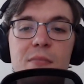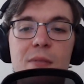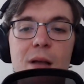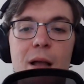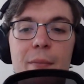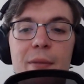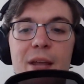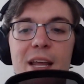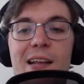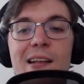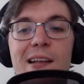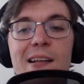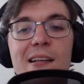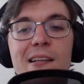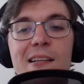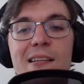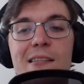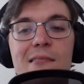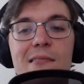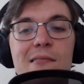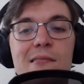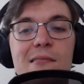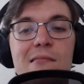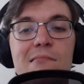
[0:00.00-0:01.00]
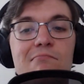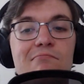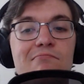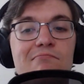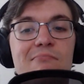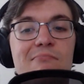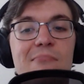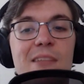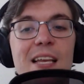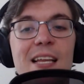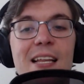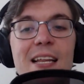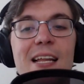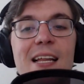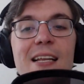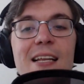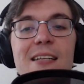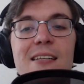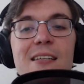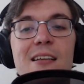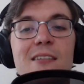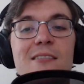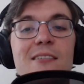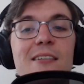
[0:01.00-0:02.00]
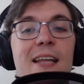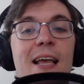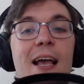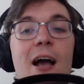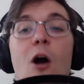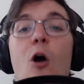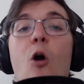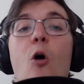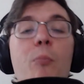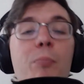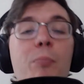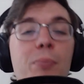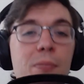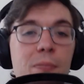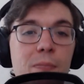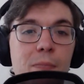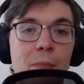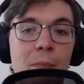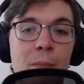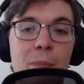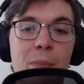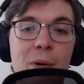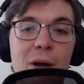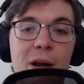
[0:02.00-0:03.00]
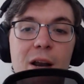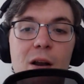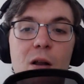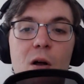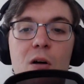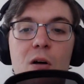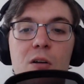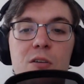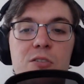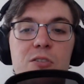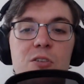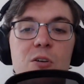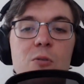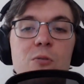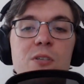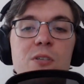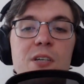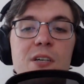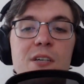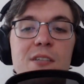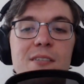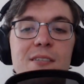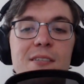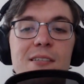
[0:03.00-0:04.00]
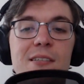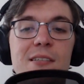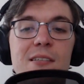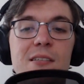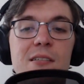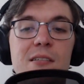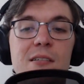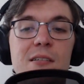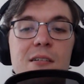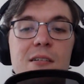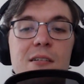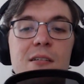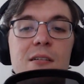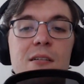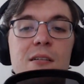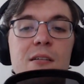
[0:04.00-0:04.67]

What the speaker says: I mean, it doesn't help, but it also doesn't